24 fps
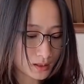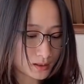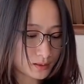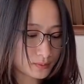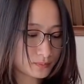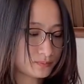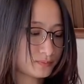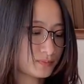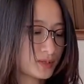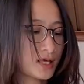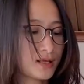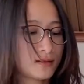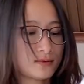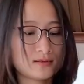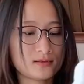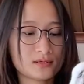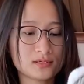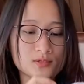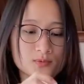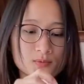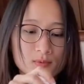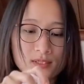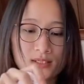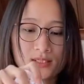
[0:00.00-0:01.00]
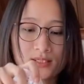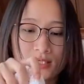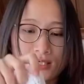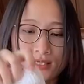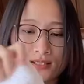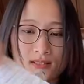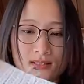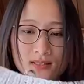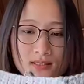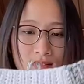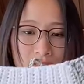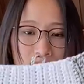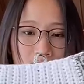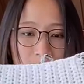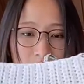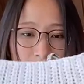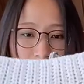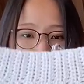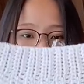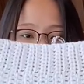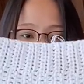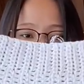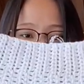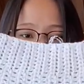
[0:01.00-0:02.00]
And this one is
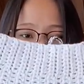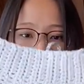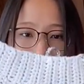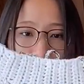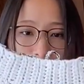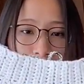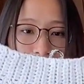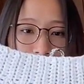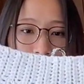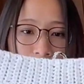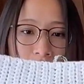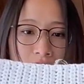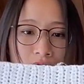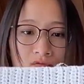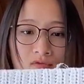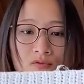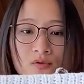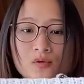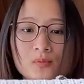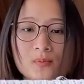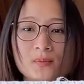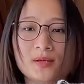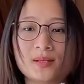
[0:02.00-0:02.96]
another one with ruffle,